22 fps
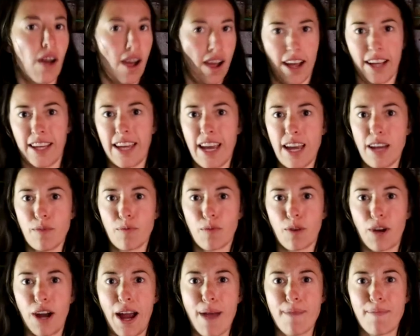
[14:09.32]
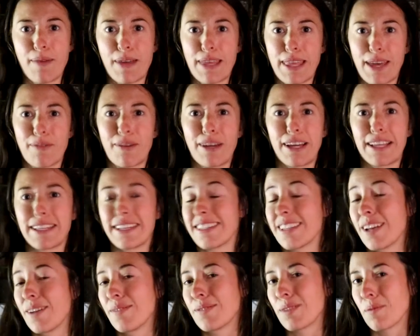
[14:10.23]
again, we're happy that we at
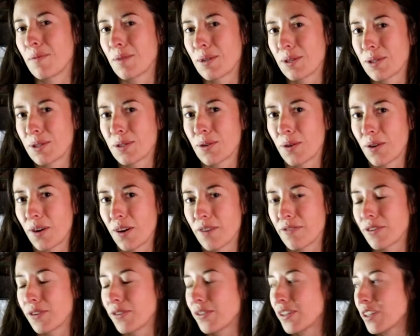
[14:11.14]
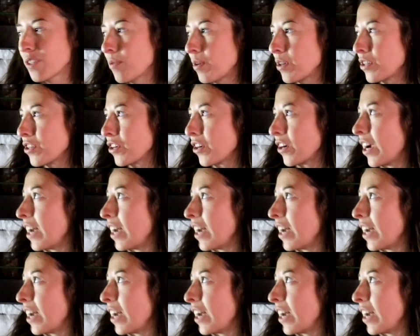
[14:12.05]
least have somewhere to store our food this winter,